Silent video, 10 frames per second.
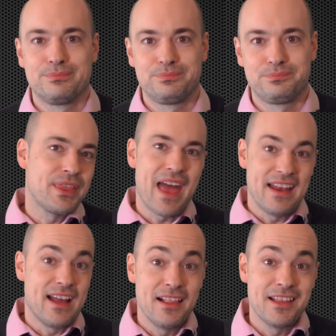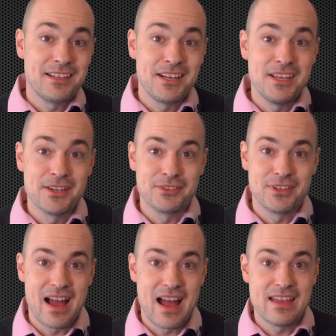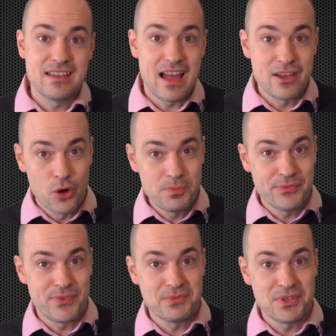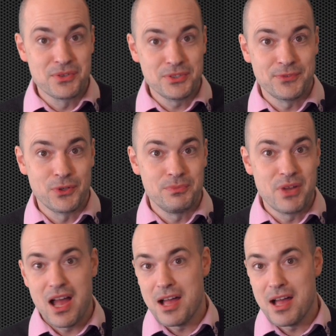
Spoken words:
And with that, I'll end it here. I hope you found it useful.